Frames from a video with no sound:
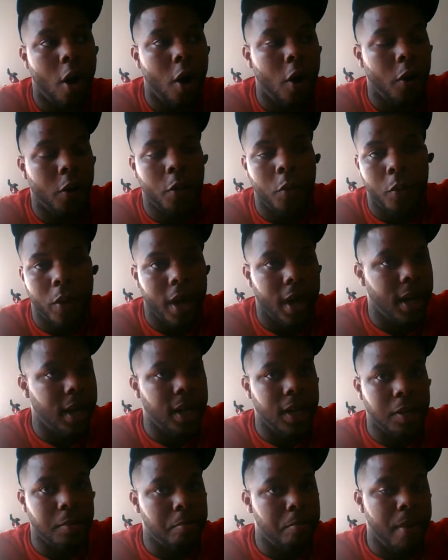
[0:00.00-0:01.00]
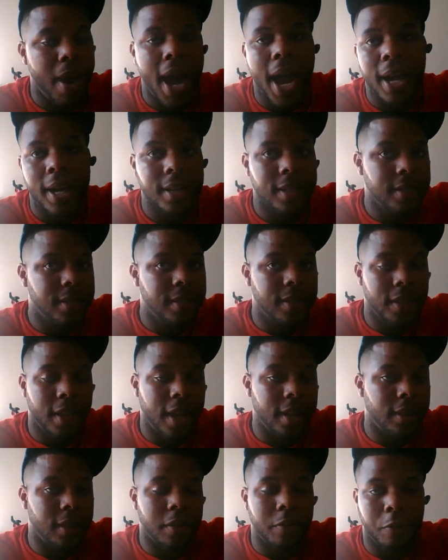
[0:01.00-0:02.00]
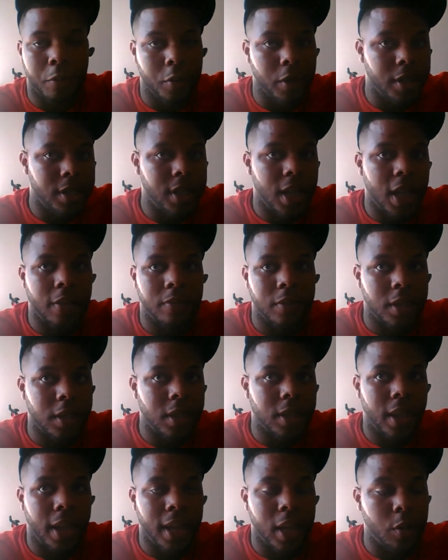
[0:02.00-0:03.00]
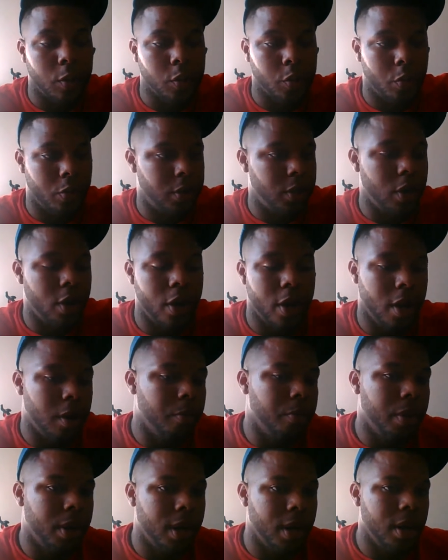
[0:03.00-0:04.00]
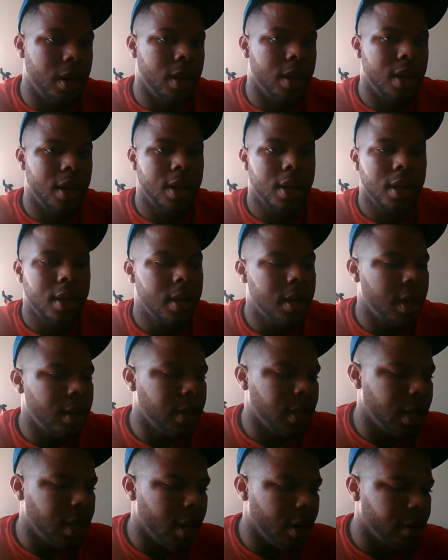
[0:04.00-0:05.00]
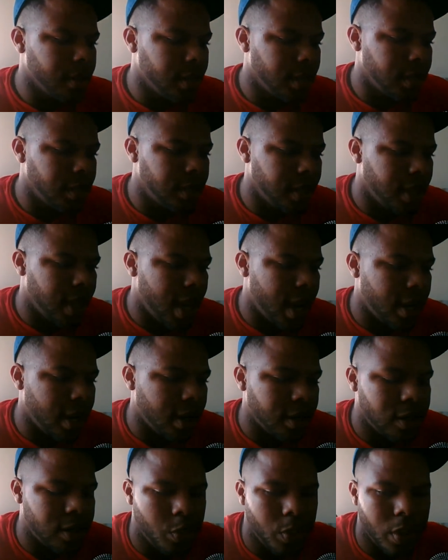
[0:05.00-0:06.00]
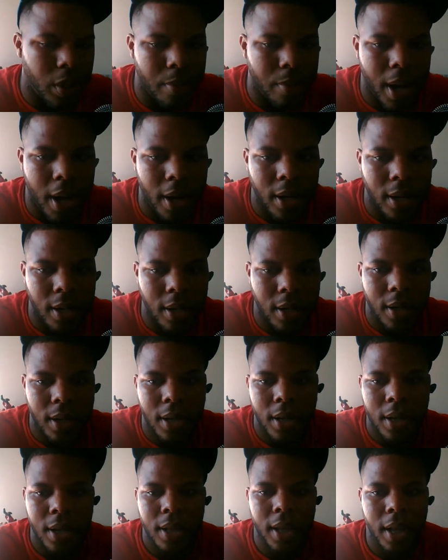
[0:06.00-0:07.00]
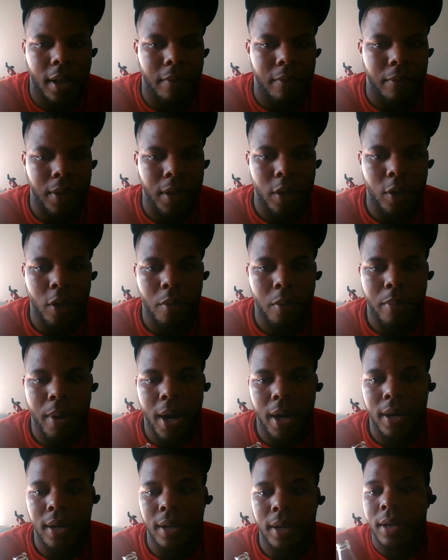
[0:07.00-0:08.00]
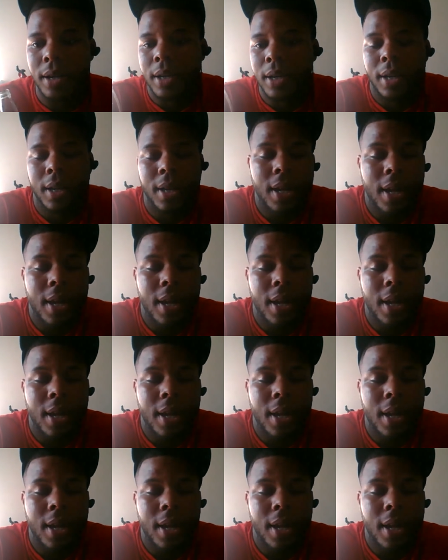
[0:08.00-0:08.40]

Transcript: all the way back to like the free safety, like he was returning a punt. I think Garrett Sisti had a tweet about it, like a video about it.